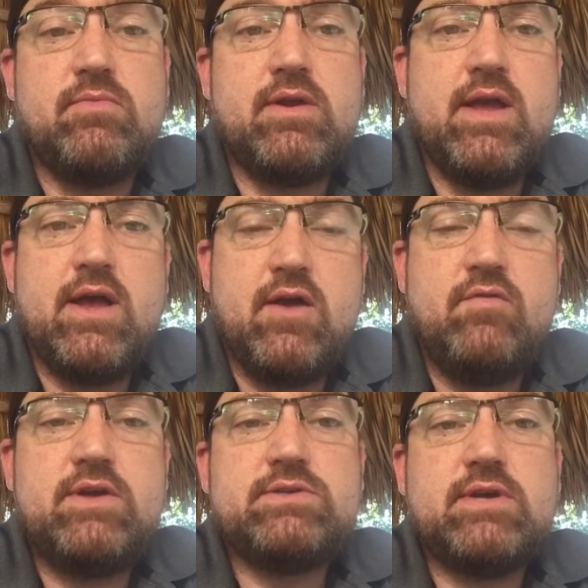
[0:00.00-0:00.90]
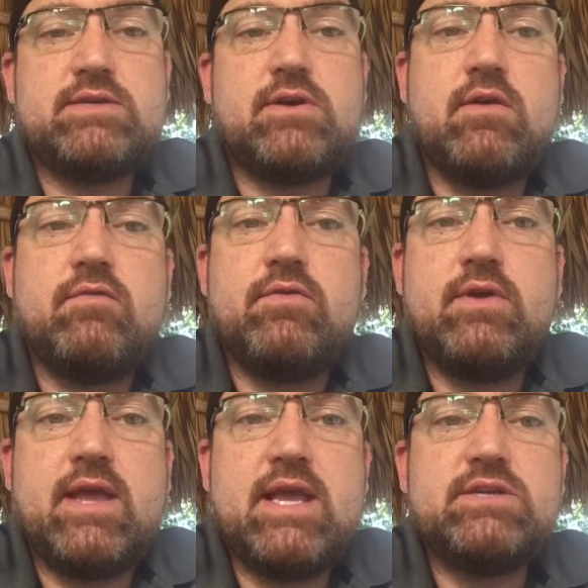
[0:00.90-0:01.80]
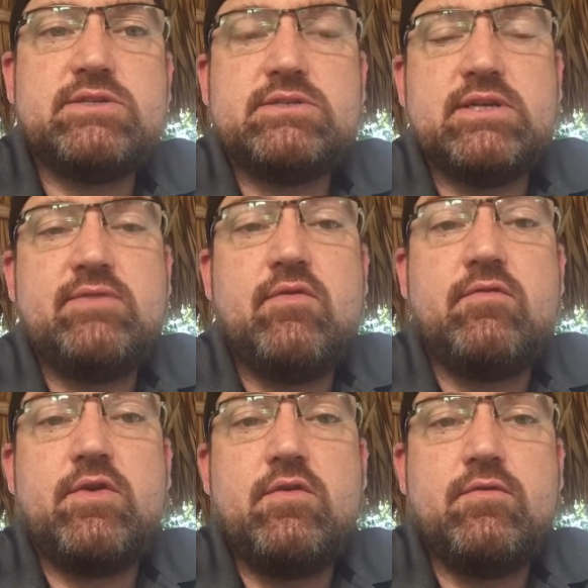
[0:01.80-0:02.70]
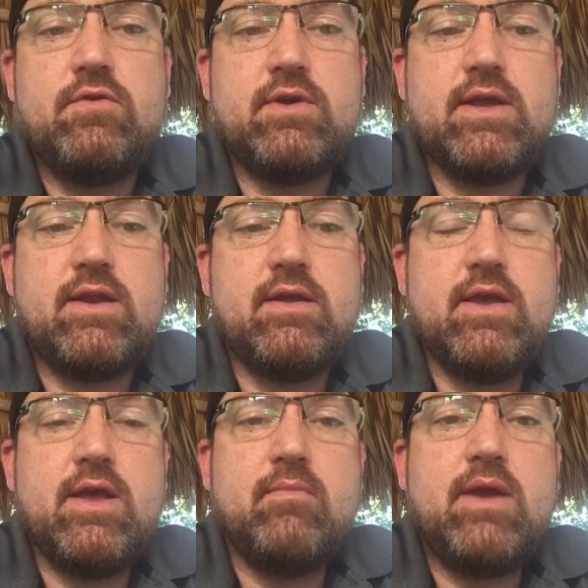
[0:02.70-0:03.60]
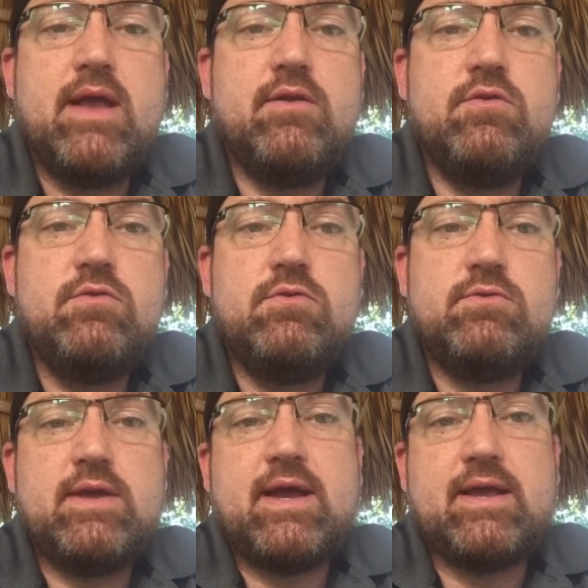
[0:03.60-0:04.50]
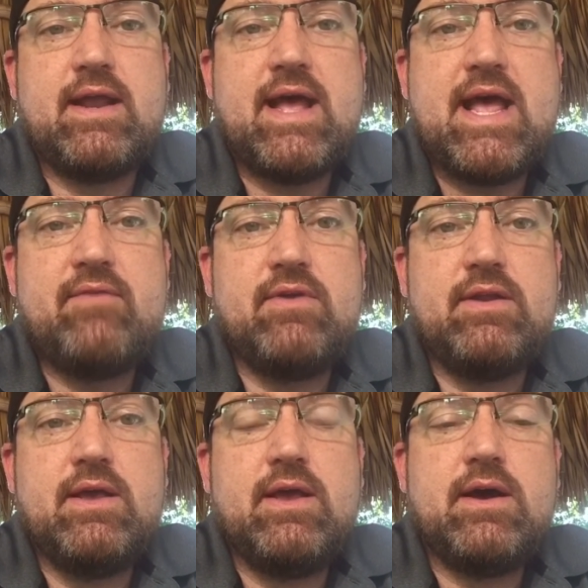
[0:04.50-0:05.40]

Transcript: But eventually I started feeling anxious and even fearful again. But I knew that I could have it.